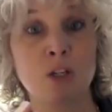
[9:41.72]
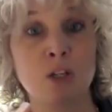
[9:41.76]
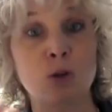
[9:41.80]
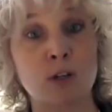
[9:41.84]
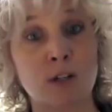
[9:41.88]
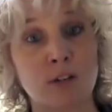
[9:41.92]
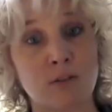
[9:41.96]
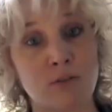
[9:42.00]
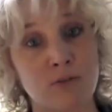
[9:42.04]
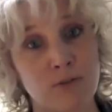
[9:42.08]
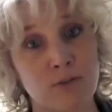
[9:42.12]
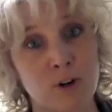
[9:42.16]

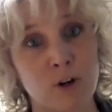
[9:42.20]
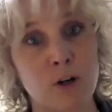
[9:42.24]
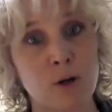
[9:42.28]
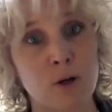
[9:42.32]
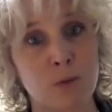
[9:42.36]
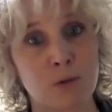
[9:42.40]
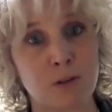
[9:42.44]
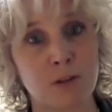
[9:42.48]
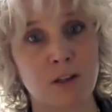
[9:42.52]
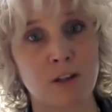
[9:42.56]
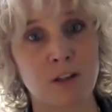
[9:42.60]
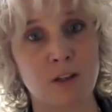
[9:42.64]

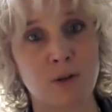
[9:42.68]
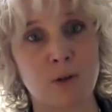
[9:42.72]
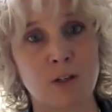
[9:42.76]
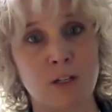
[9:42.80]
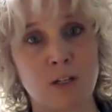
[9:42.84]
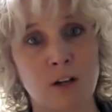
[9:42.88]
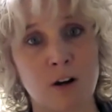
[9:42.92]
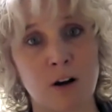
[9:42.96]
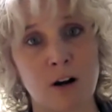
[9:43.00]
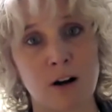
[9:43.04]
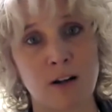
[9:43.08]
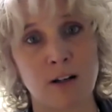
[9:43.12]
confirmed that you had
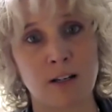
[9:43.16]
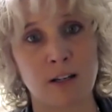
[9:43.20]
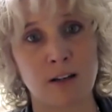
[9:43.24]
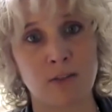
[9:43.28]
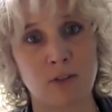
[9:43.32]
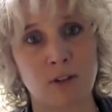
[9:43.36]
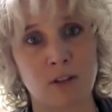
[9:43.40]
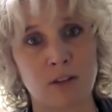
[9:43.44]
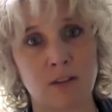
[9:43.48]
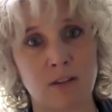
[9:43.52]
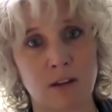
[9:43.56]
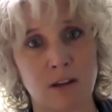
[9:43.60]
gotten
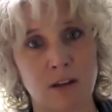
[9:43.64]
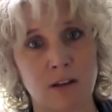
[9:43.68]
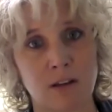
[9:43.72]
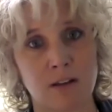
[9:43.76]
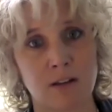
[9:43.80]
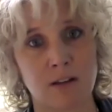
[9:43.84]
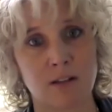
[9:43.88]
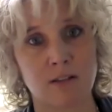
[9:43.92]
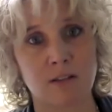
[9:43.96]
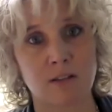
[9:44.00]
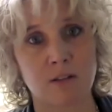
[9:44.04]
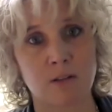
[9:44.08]
everything.
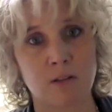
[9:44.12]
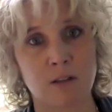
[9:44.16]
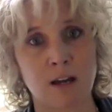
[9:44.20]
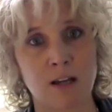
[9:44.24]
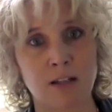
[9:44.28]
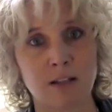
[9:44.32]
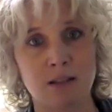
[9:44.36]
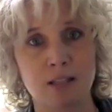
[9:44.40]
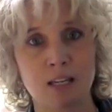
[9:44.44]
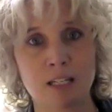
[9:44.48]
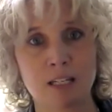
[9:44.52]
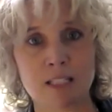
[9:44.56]
And so
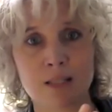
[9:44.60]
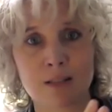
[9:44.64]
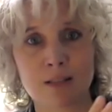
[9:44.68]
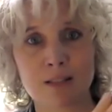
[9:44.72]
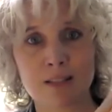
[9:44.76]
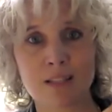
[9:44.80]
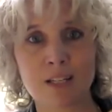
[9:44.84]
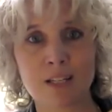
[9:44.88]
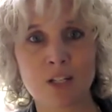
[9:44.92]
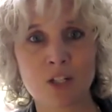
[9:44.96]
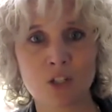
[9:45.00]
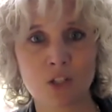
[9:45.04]
that's
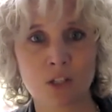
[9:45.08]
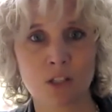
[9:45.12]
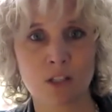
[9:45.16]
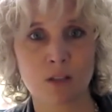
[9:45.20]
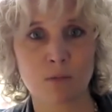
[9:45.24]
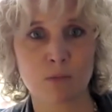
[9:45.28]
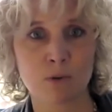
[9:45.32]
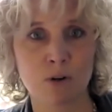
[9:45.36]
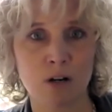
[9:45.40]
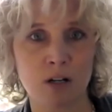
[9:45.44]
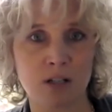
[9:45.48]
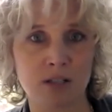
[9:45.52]
essentially the
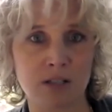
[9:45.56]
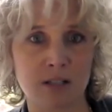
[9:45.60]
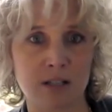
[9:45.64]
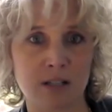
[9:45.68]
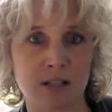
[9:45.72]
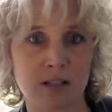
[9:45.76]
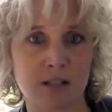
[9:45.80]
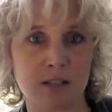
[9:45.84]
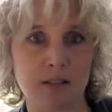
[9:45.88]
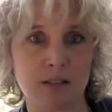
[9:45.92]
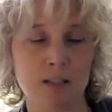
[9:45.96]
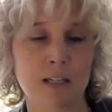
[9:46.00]

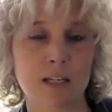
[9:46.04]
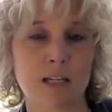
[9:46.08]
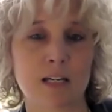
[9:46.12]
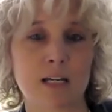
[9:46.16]
process.